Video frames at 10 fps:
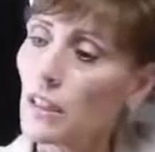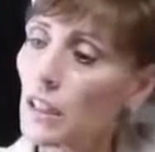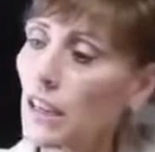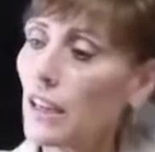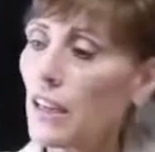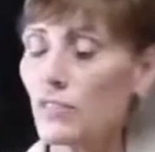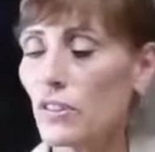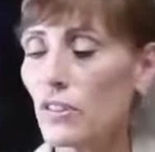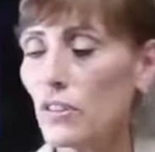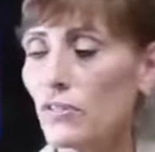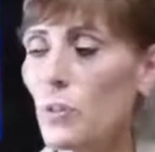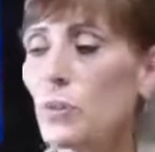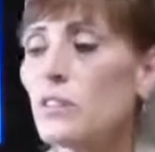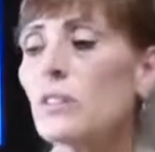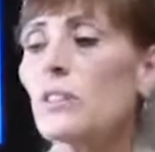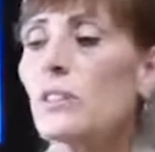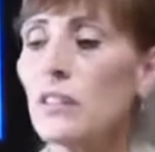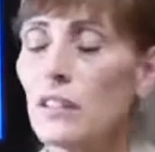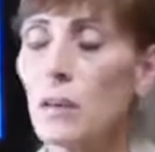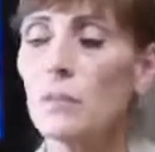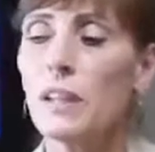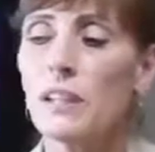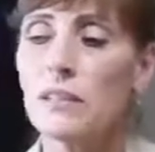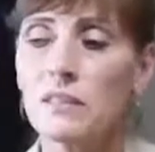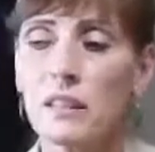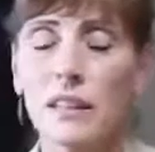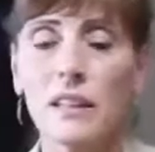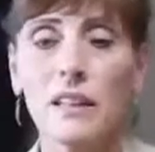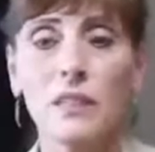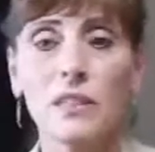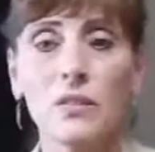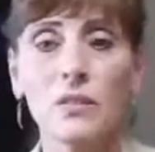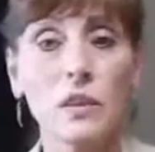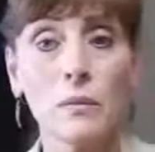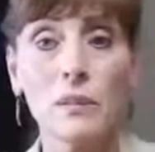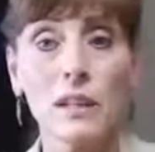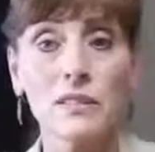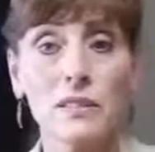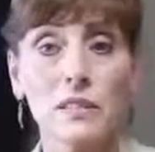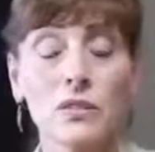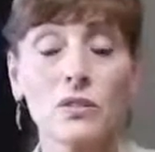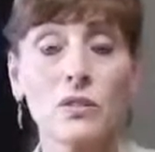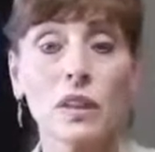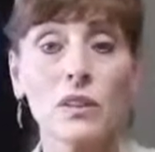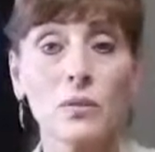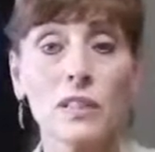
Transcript: And for the fluid, you're going to nebulize, and then you nebulize it. And you do that three